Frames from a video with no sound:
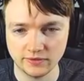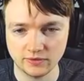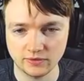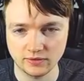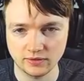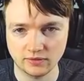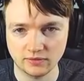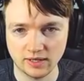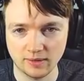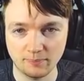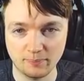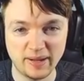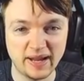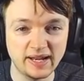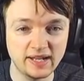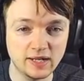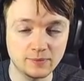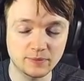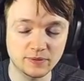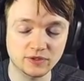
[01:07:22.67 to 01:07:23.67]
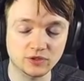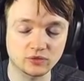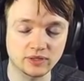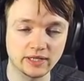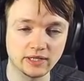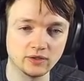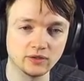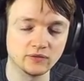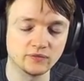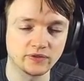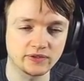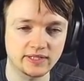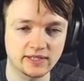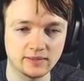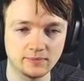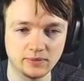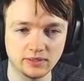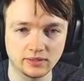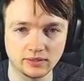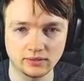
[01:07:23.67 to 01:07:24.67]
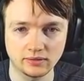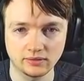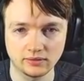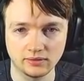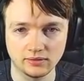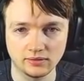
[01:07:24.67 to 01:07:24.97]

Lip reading: Holy crap. Pen Nib is great, though, for Time Eater.